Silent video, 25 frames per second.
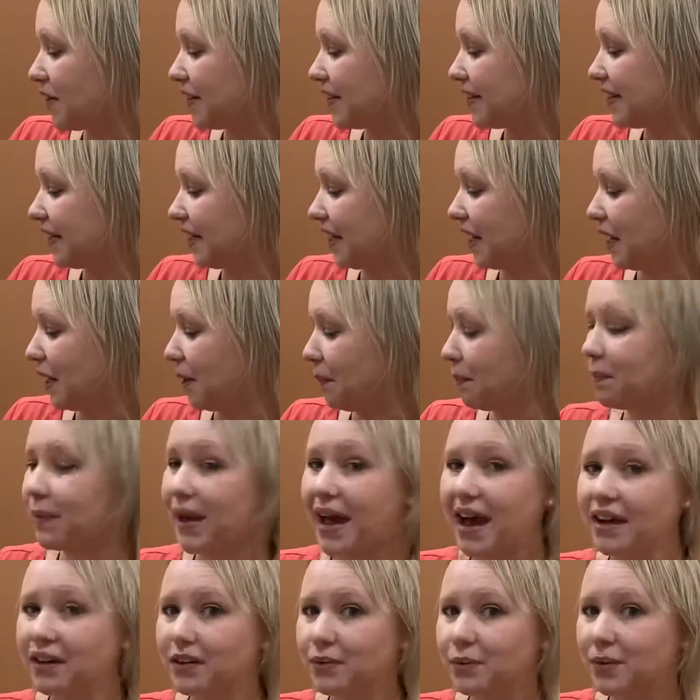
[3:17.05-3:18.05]
singing
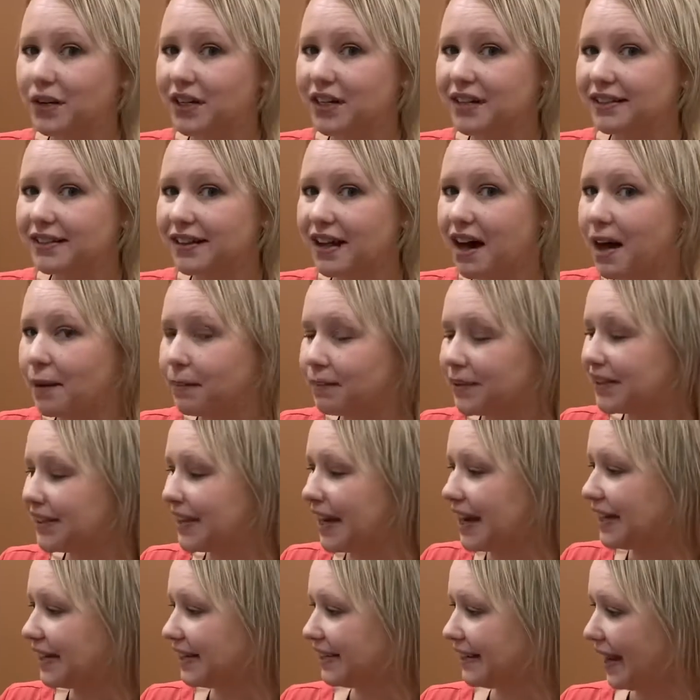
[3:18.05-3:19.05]
backwards,
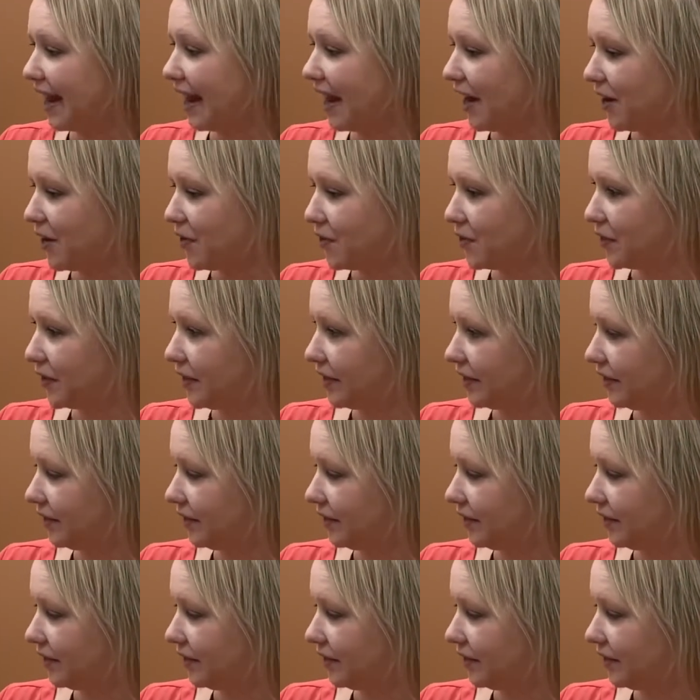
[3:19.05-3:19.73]
upside down.